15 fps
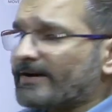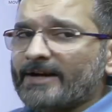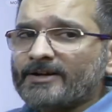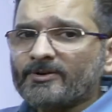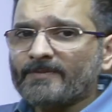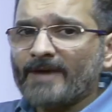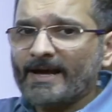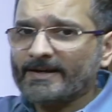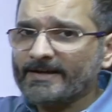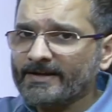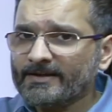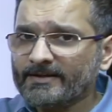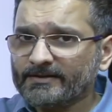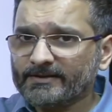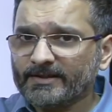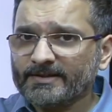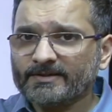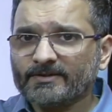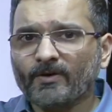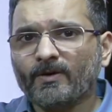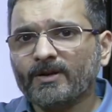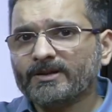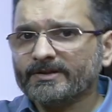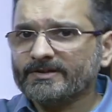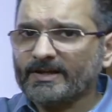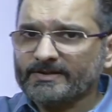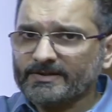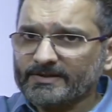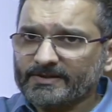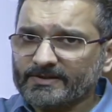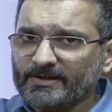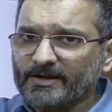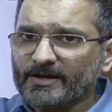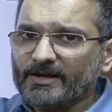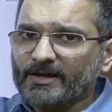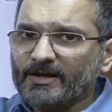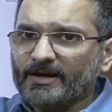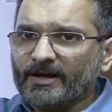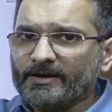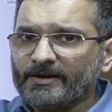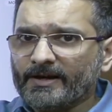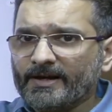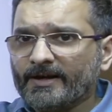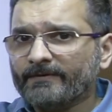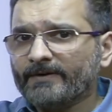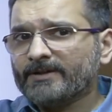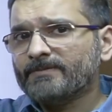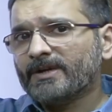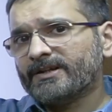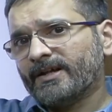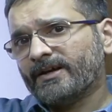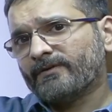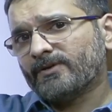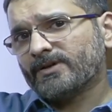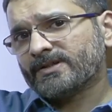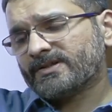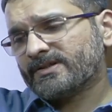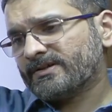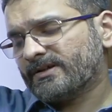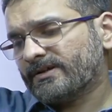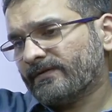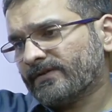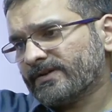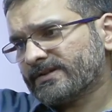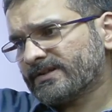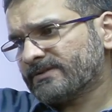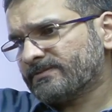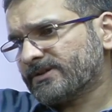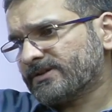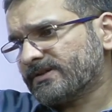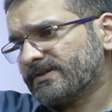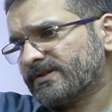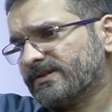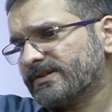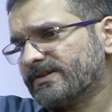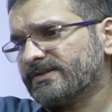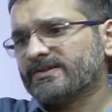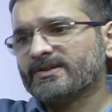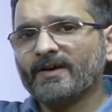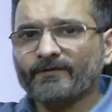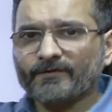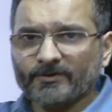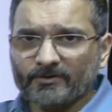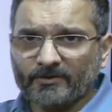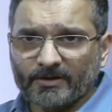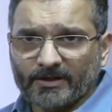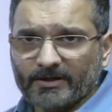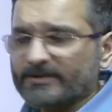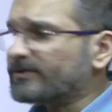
right to marry. This all the judges agreed with, but there was differences because this is after all a